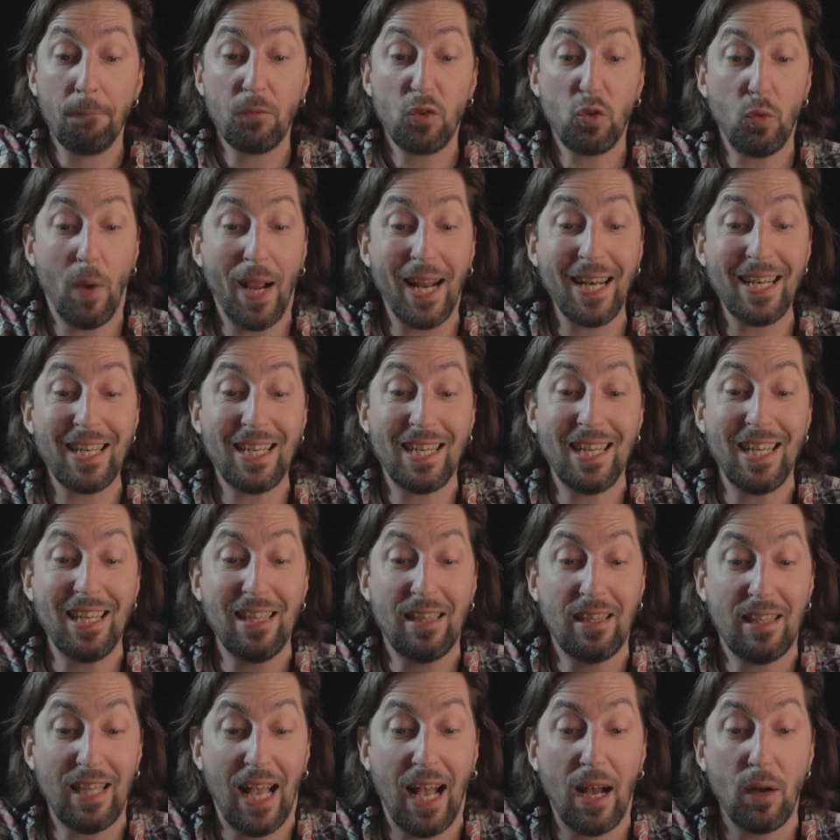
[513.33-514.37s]

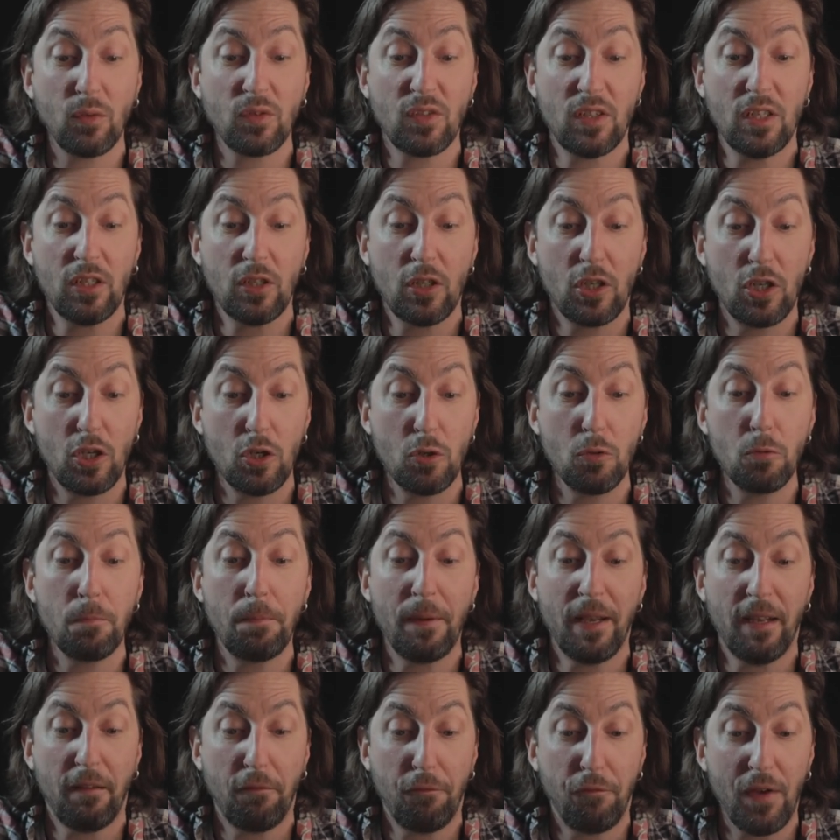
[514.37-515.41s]
20,000
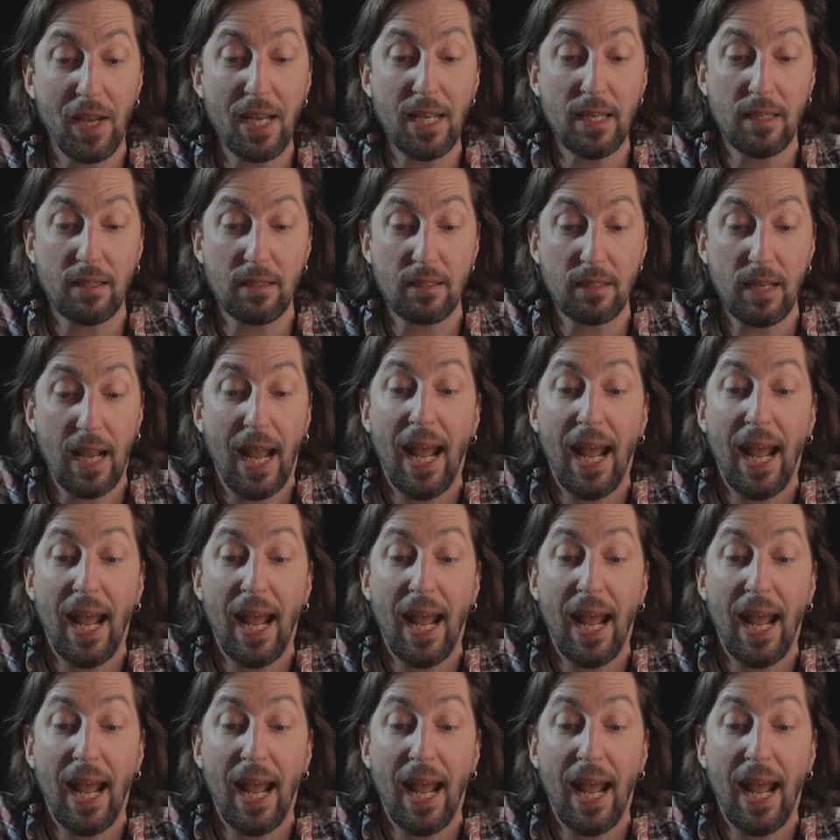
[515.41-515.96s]
cubic feet,